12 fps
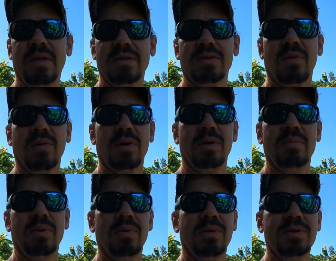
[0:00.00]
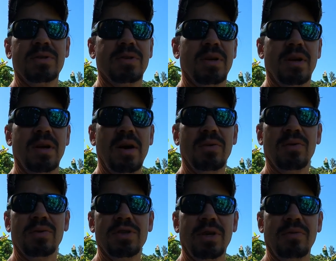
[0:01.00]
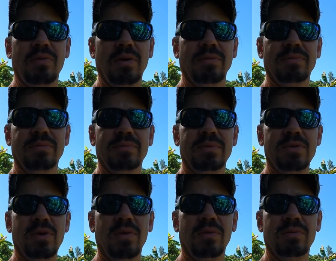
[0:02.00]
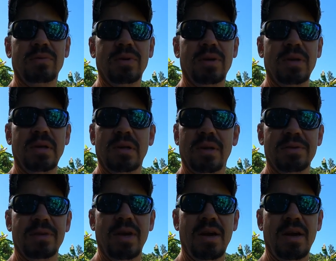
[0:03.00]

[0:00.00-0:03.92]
that's how we're going to build this uh, outdoor chicken run. So let's get